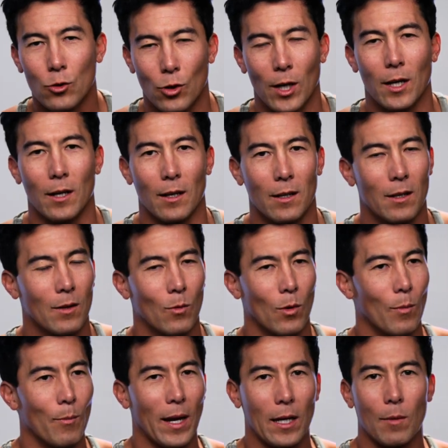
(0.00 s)
training will
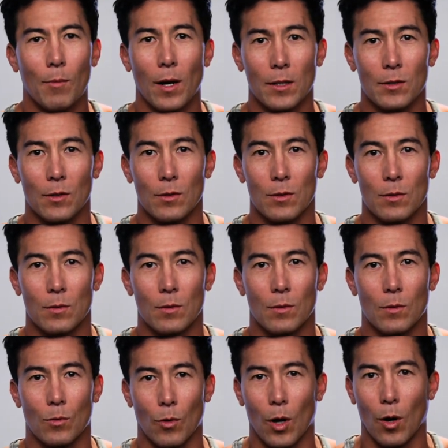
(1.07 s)
make muscles
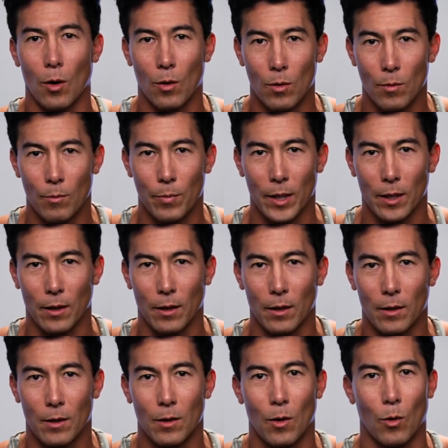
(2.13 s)
grow bigger,
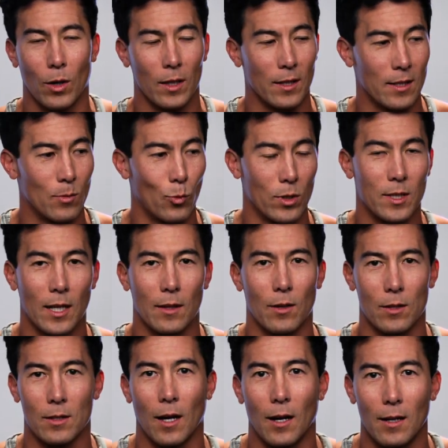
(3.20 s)
or at least retain their
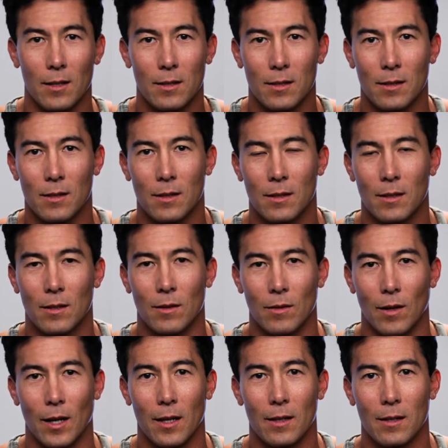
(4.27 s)
size,
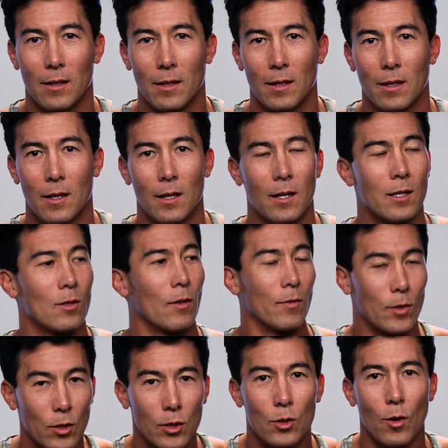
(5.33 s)
right? So if you
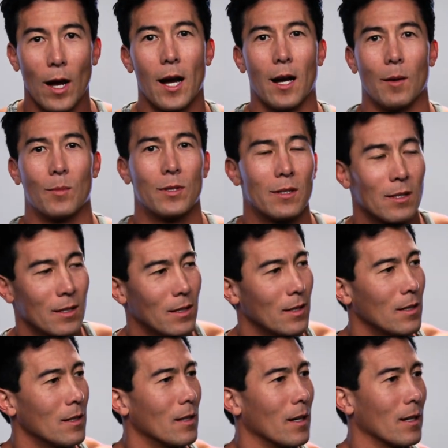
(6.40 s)
just do abs,
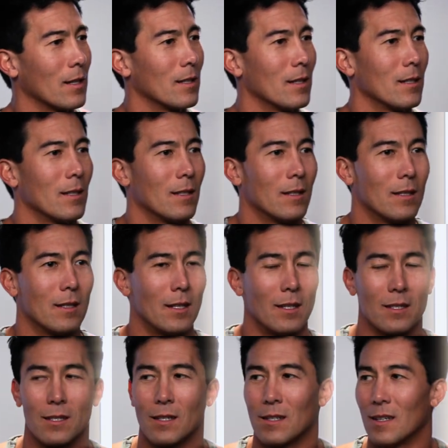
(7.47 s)
like,
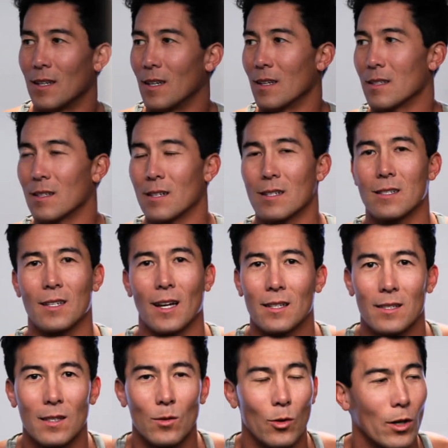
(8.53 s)
is it a
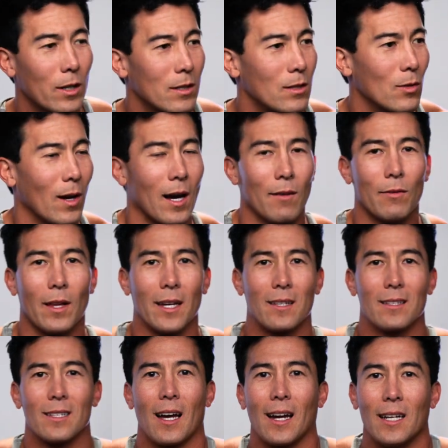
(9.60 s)
sexy look to have like
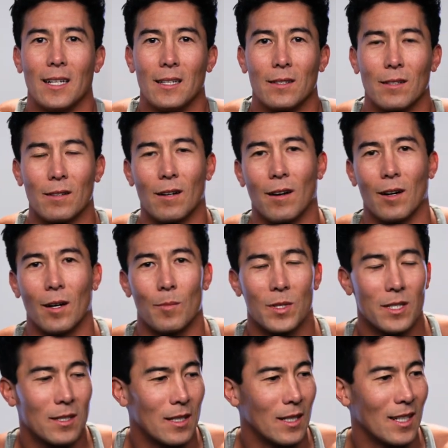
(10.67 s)
tiny little arms,
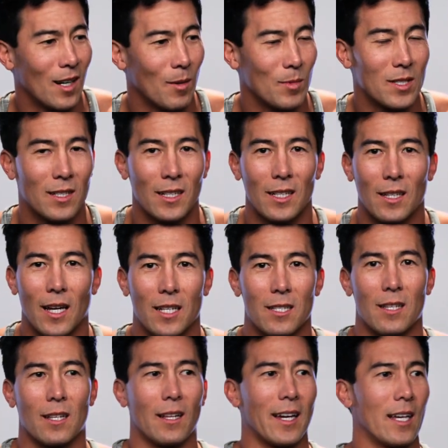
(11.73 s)
skinny legs, and
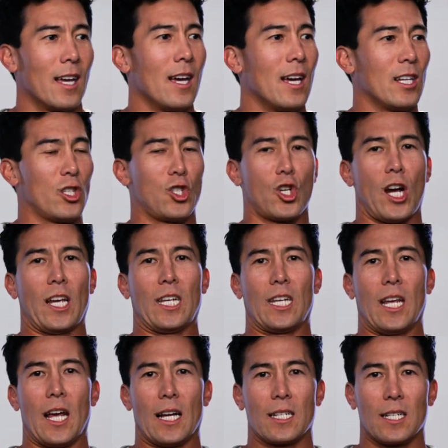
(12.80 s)
then like
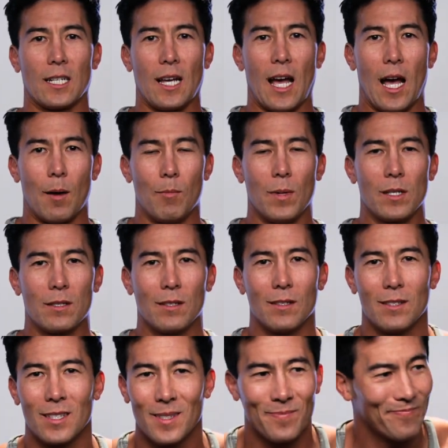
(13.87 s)
gigantic ab
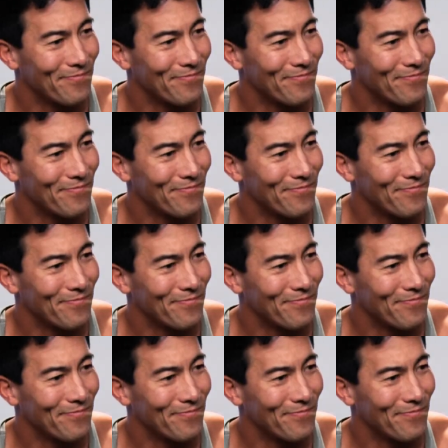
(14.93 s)
muscles?